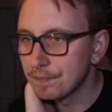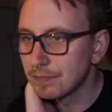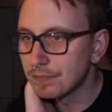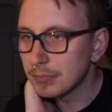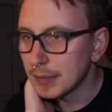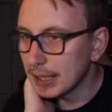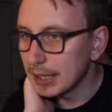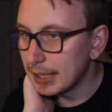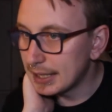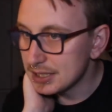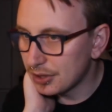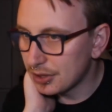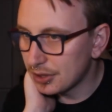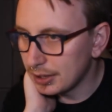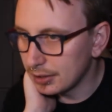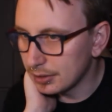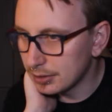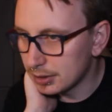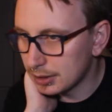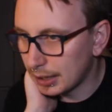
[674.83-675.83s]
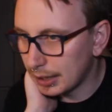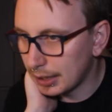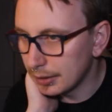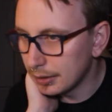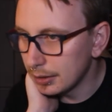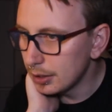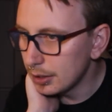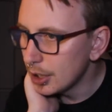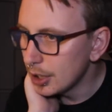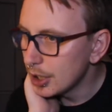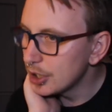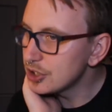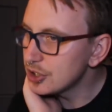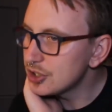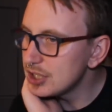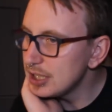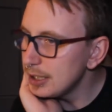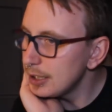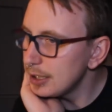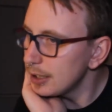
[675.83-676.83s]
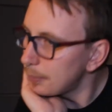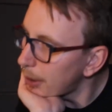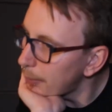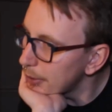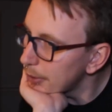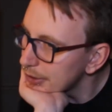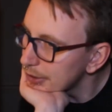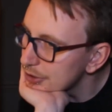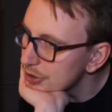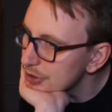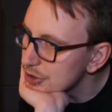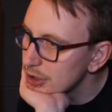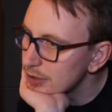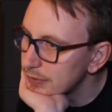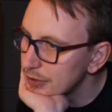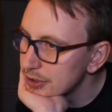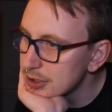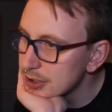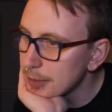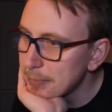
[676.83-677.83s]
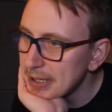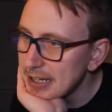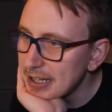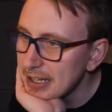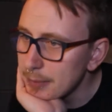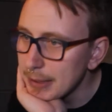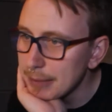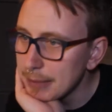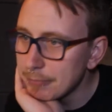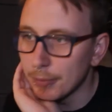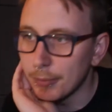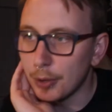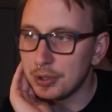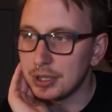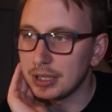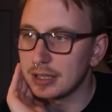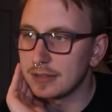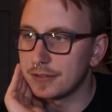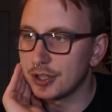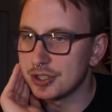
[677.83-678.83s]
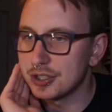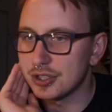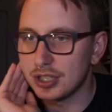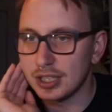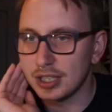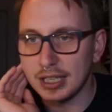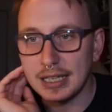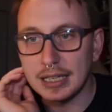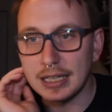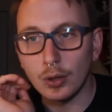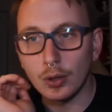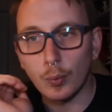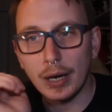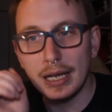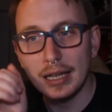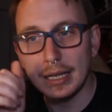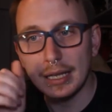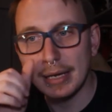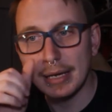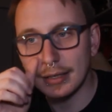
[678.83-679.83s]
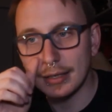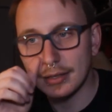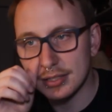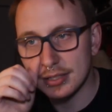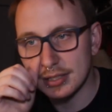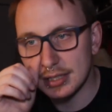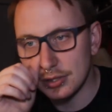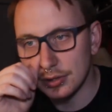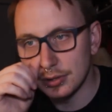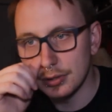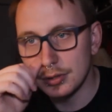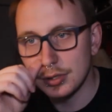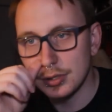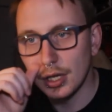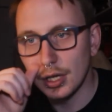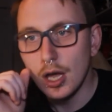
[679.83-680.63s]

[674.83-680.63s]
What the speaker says: As things stand, senior public servants appear to be promoting diversity in the way they make decisions